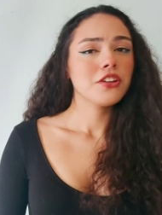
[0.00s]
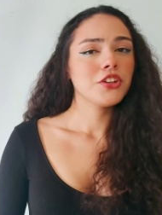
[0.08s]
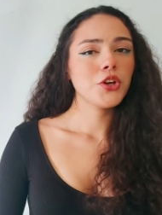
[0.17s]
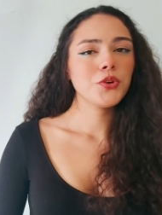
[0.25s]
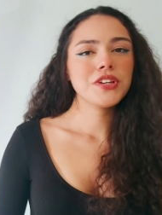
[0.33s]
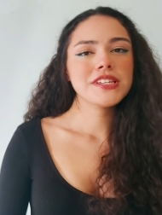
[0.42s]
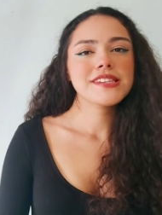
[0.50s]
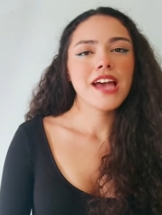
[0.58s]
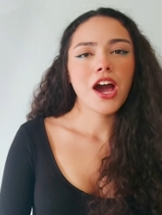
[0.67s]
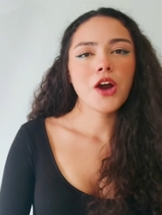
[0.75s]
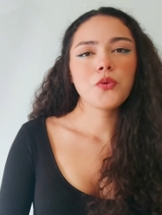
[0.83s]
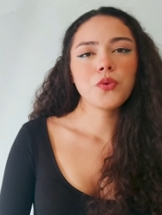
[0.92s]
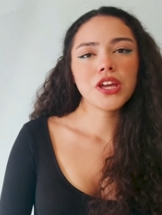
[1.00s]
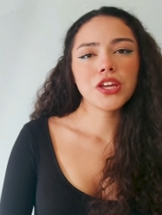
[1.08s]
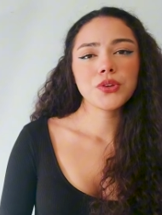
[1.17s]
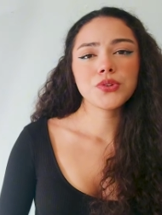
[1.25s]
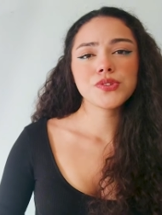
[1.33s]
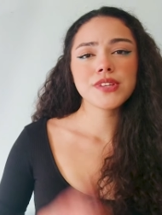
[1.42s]
Notice how we
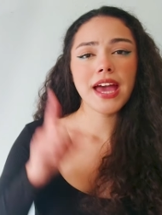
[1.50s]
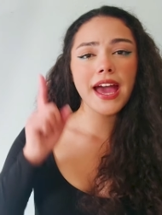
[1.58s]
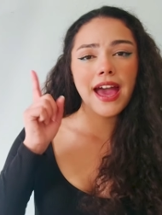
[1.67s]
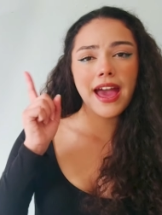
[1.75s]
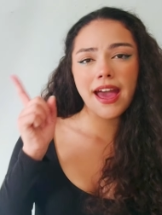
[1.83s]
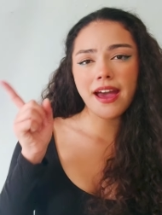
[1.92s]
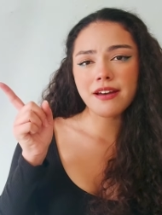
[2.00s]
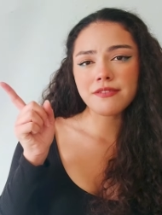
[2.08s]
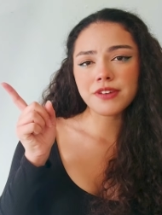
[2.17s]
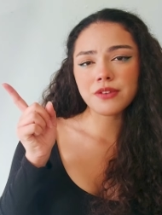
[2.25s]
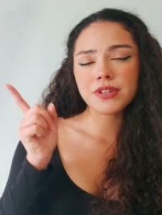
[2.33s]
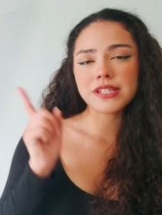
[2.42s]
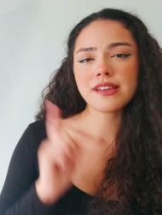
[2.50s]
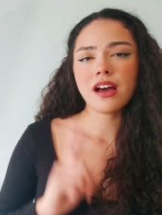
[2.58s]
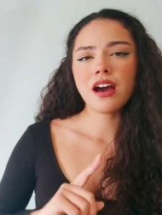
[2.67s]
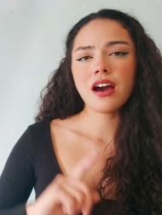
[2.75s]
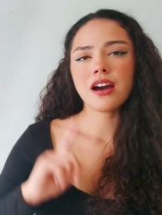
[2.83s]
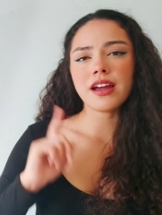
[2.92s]
used have with
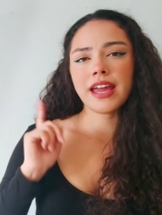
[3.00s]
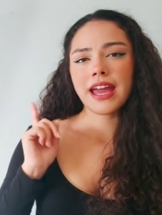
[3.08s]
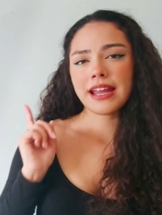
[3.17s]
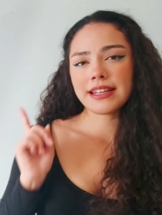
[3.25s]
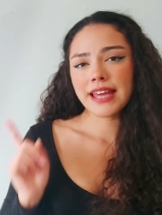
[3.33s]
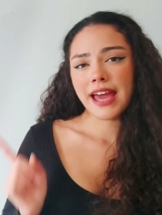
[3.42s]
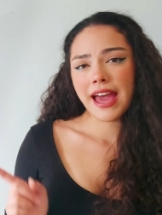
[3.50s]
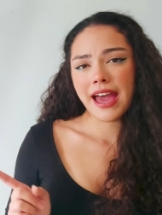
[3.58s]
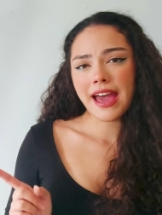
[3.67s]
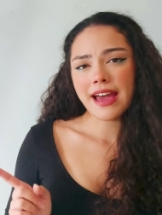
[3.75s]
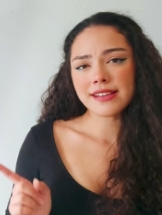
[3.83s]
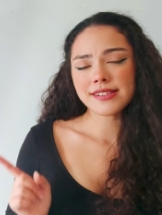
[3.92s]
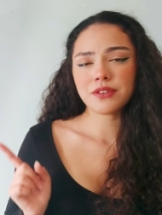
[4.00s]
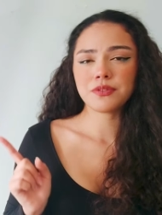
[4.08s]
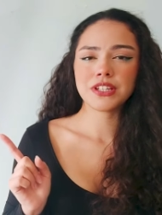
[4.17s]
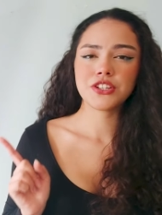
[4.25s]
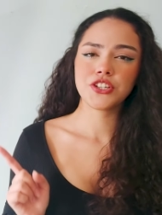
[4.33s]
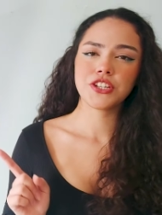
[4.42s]
I and has
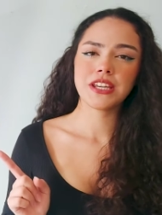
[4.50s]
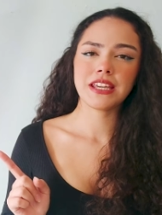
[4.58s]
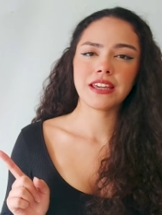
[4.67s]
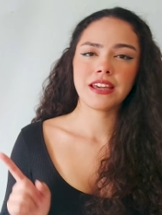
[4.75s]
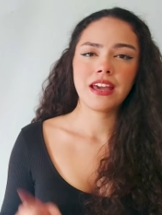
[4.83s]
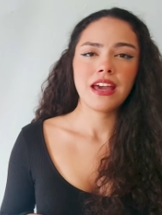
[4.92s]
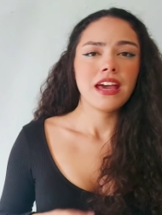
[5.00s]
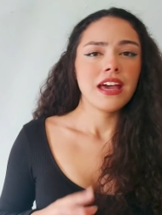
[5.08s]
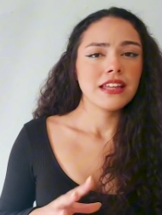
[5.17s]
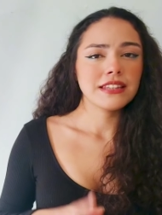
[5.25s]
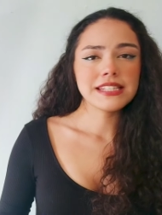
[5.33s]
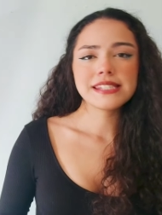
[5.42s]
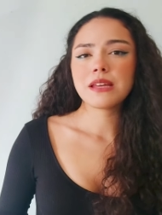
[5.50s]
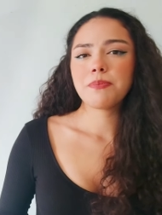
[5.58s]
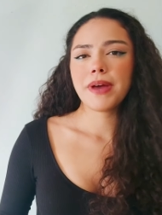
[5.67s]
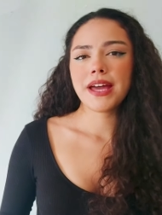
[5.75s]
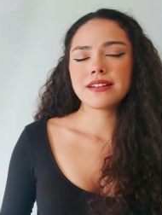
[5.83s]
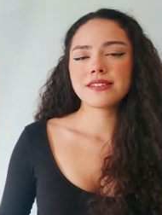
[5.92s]
with she. This
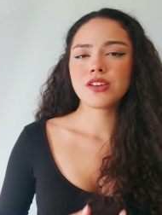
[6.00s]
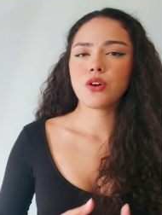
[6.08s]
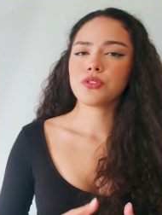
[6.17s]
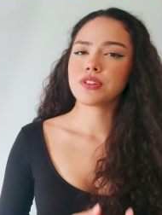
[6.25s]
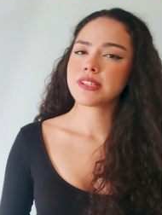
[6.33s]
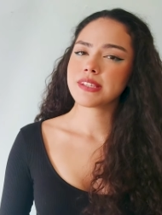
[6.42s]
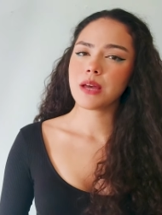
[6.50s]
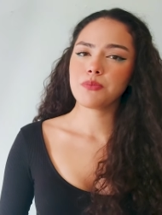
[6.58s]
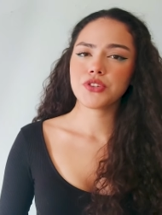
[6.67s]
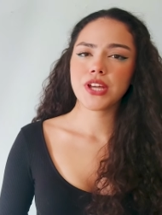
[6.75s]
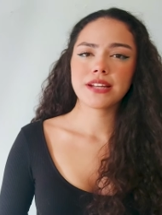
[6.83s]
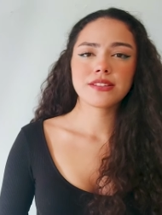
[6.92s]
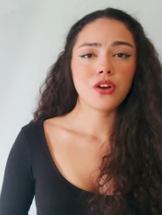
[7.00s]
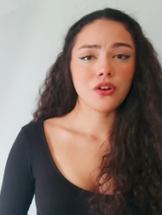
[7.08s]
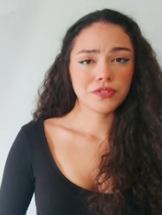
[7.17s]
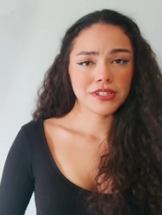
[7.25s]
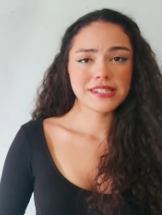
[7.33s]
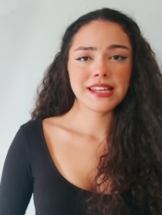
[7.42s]
depends on the subject
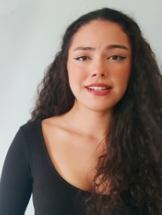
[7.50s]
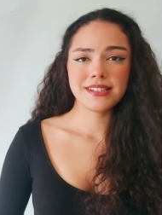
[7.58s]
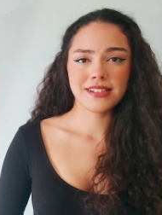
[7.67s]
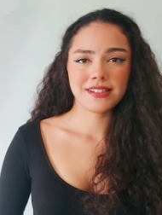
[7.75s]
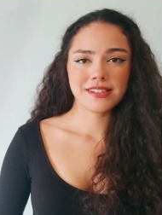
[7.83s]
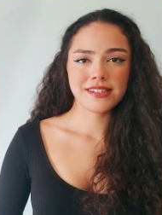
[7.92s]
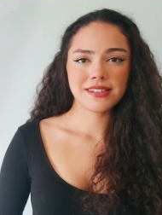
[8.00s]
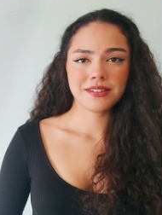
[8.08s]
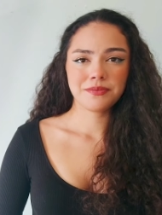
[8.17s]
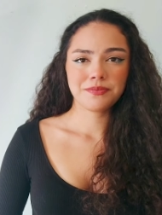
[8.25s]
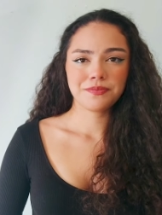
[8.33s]
of the sentence.